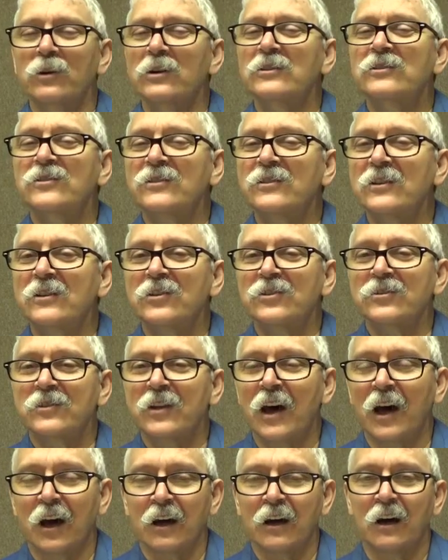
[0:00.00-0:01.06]
resist
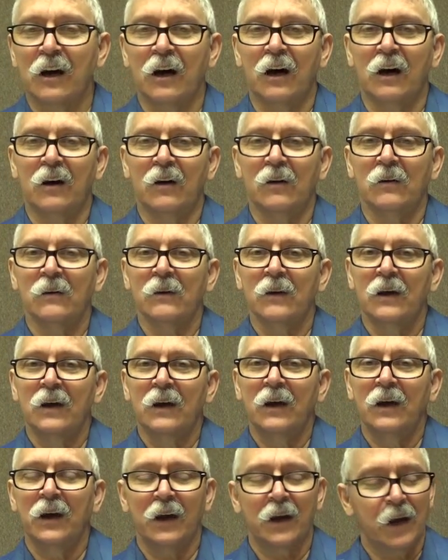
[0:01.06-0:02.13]
that call.
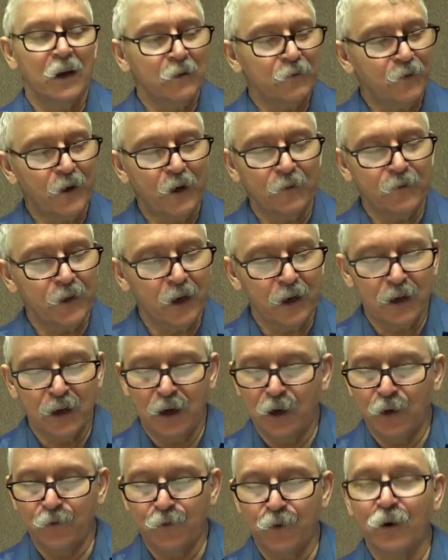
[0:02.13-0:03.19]
And I fought that
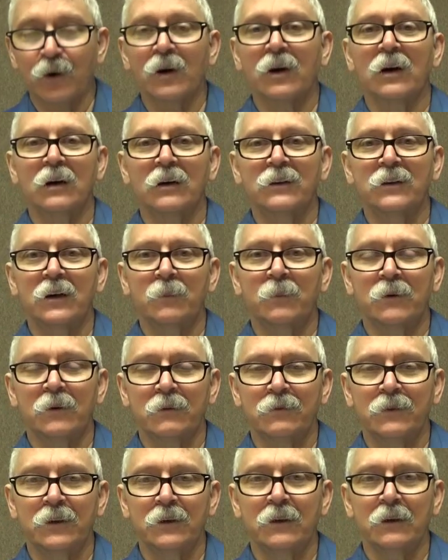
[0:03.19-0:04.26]
call for a good number
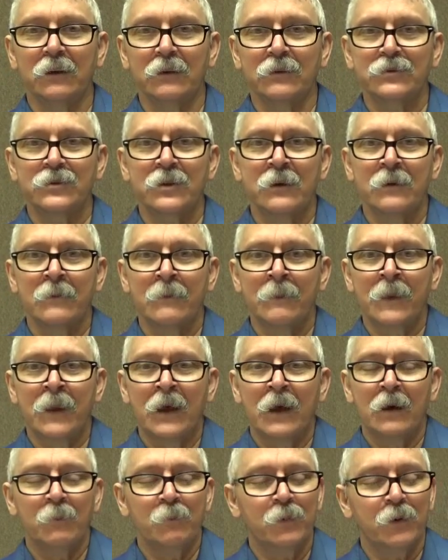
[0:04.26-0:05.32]
of years.
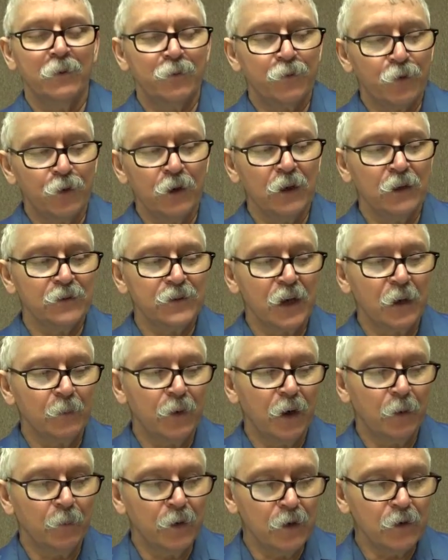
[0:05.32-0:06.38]
But friends, I'm,
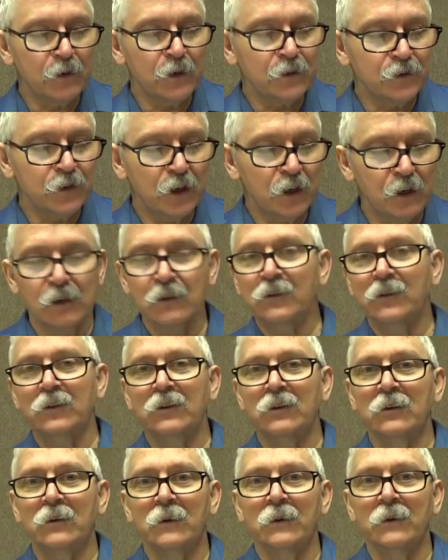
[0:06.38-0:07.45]
I'm here to tell
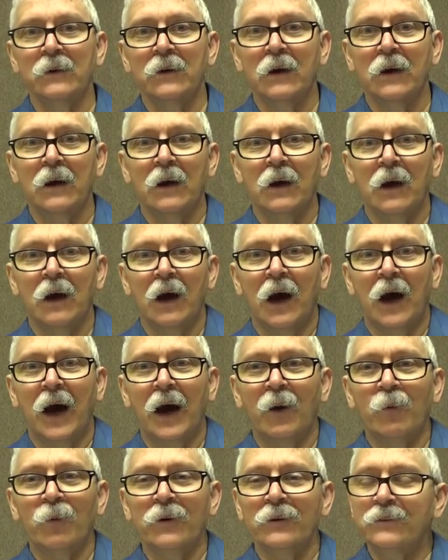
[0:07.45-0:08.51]
you,
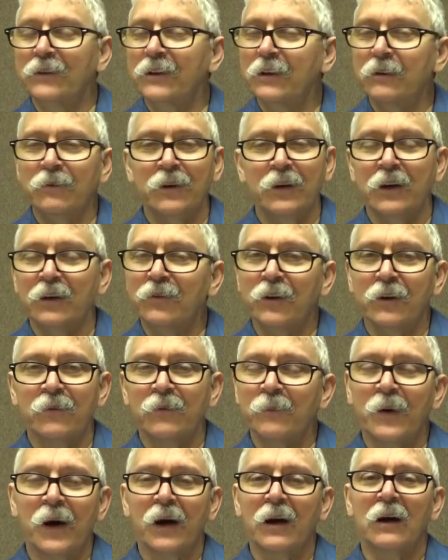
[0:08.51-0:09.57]
I wouldn't give anything
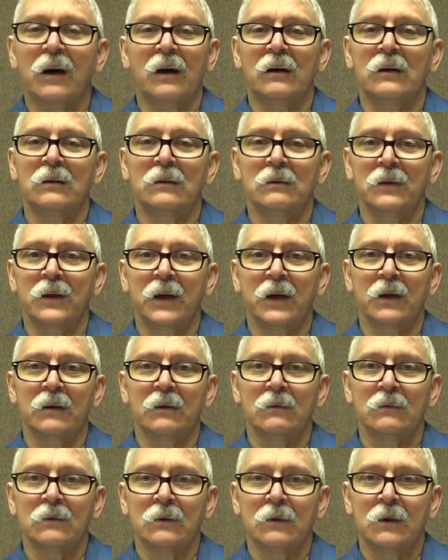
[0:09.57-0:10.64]
for my call now.